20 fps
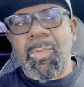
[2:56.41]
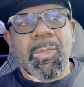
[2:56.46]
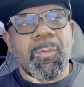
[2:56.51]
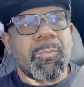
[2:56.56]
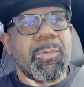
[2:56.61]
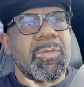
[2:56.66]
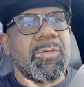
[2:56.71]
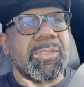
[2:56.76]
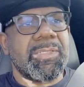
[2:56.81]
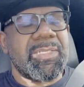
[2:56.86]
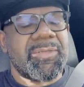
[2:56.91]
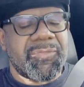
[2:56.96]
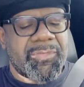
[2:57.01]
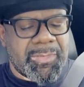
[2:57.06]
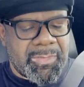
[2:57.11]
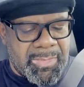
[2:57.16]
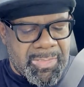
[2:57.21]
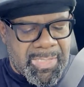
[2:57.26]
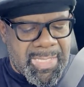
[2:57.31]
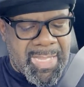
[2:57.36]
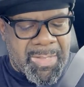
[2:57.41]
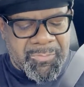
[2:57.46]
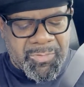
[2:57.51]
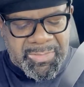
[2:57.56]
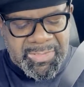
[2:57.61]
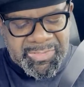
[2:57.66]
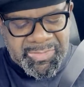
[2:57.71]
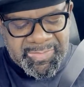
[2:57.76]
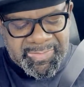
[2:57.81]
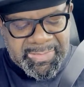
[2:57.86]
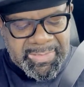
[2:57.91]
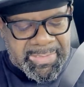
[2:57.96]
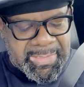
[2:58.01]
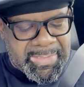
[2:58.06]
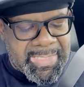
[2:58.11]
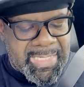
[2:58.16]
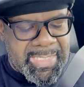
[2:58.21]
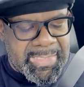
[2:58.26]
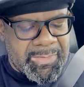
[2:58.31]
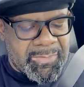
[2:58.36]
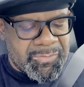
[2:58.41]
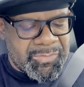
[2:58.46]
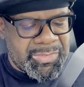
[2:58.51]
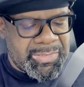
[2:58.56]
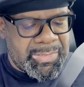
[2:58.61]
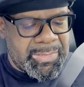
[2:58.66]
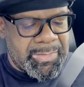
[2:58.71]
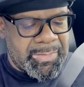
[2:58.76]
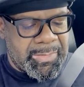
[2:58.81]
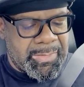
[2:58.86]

we're gonna give you, I'm gonna let you see the dyno sheet.